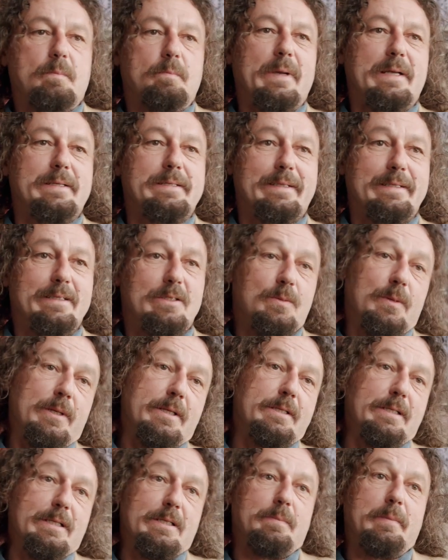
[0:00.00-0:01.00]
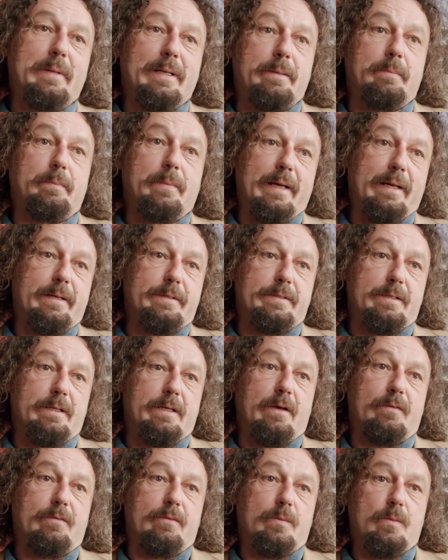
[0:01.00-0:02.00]
it's £26 million the
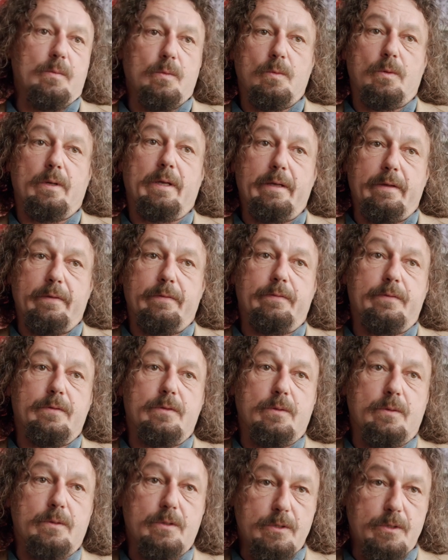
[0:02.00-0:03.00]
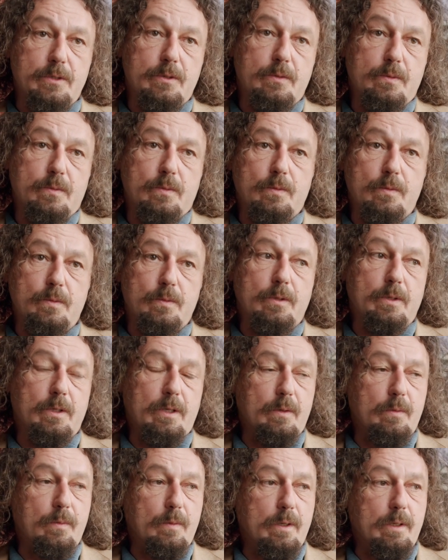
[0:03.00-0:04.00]
government will give to you
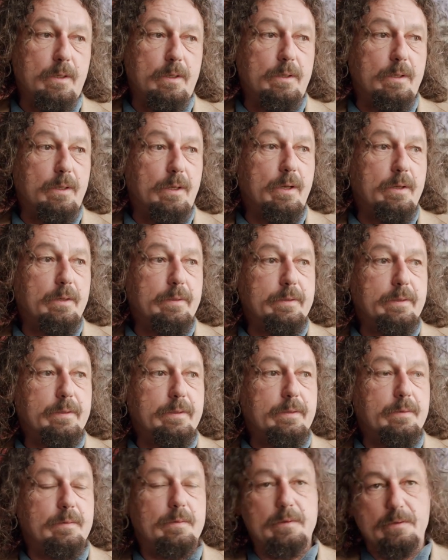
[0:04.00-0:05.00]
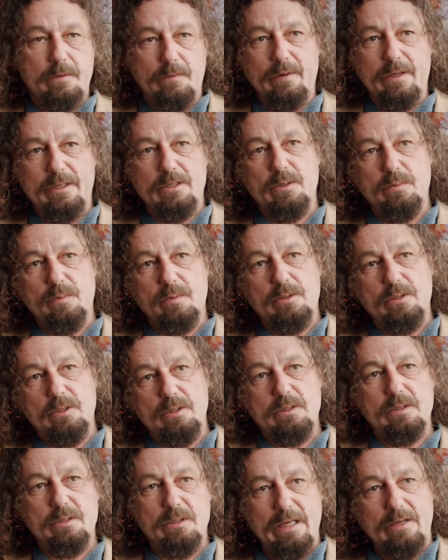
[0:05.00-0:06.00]
know, it's a very
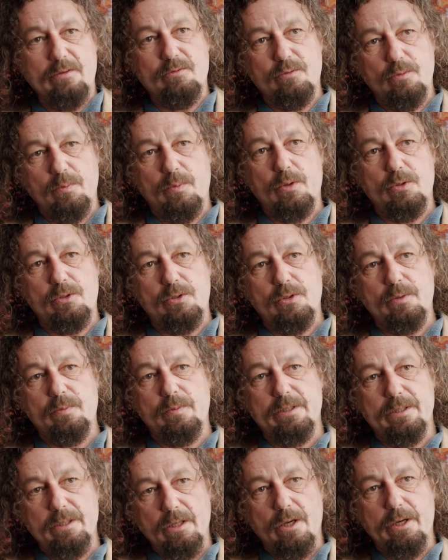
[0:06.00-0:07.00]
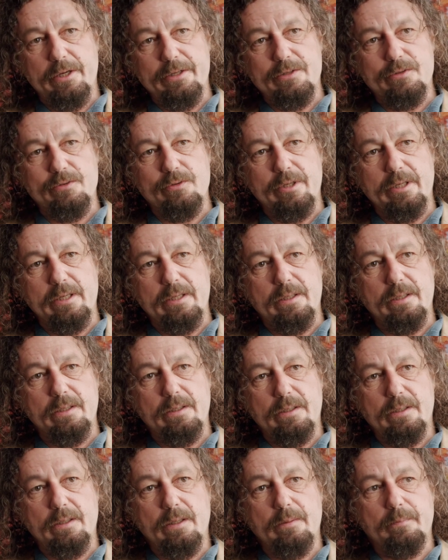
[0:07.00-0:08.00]
central Boscombe, it's the high street
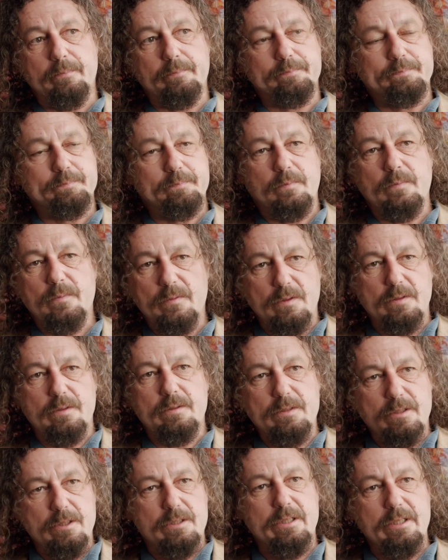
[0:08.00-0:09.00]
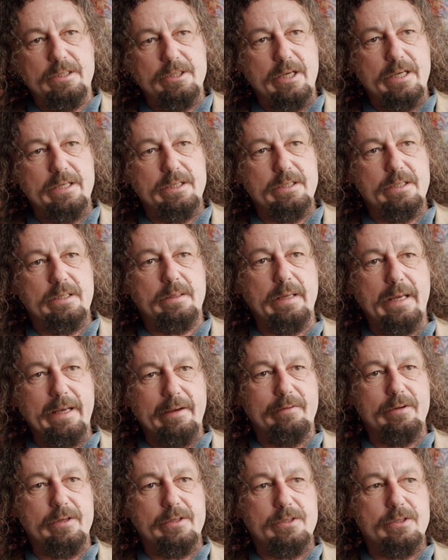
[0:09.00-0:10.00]
and just adjacent
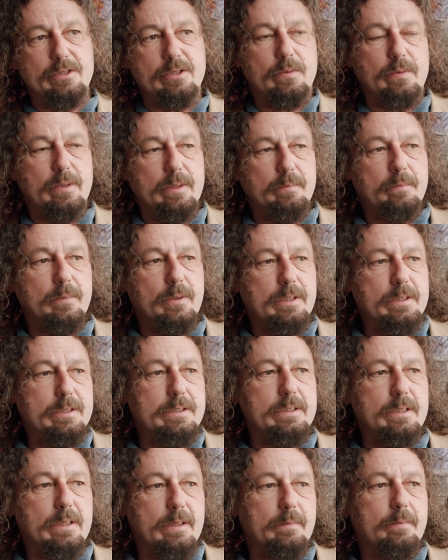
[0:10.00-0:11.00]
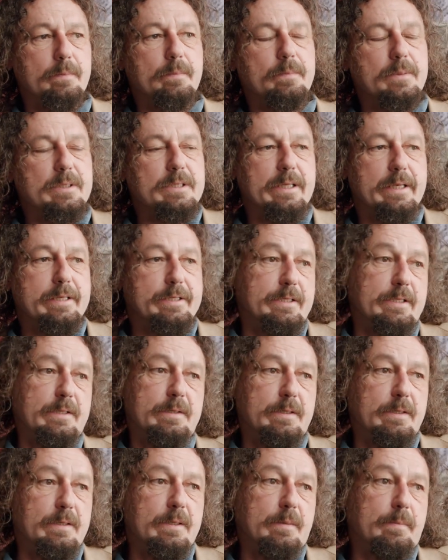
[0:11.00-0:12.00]
areas to it. But it's
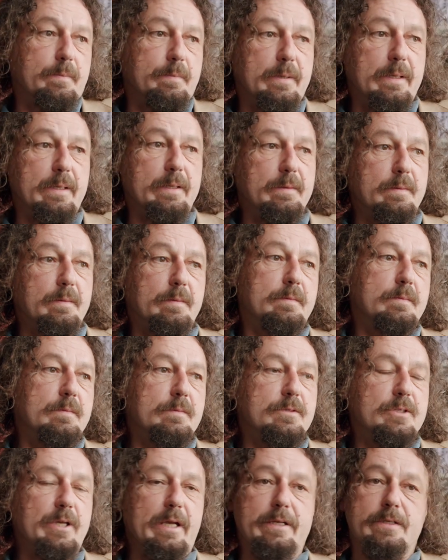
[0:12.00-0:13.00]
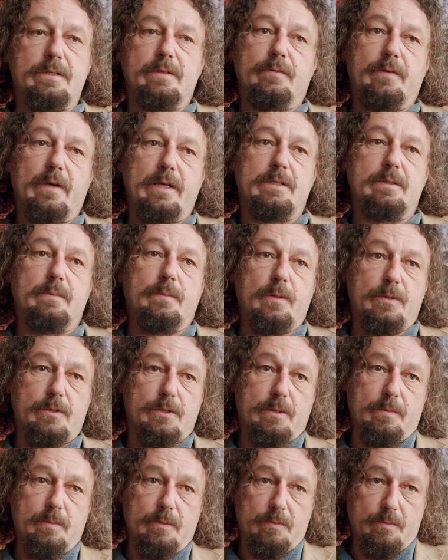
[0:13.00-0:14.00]
potentially going to change the face of
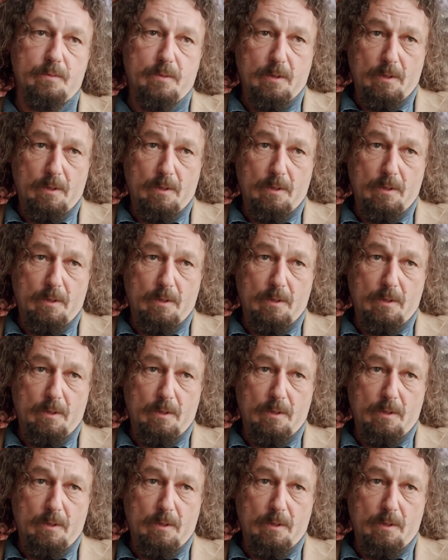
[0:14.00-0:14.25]
Boscombe.